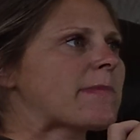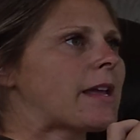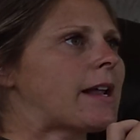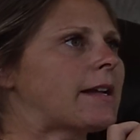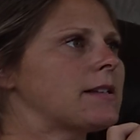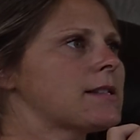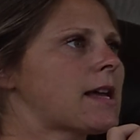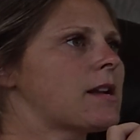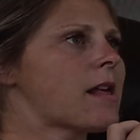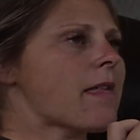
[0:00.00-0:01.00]
And I
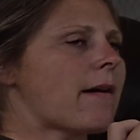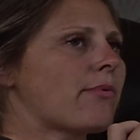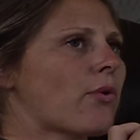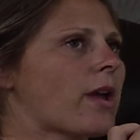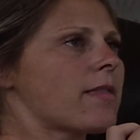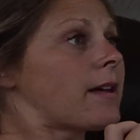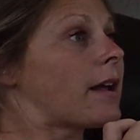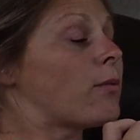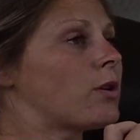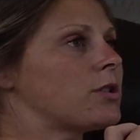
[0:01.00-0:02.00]
decided at that point that
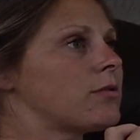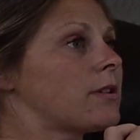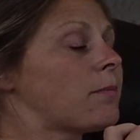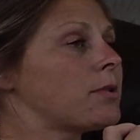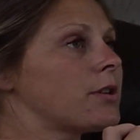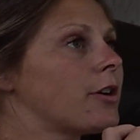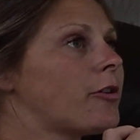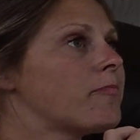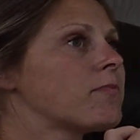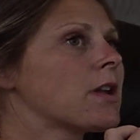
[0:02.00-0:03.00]
I would do an epidural.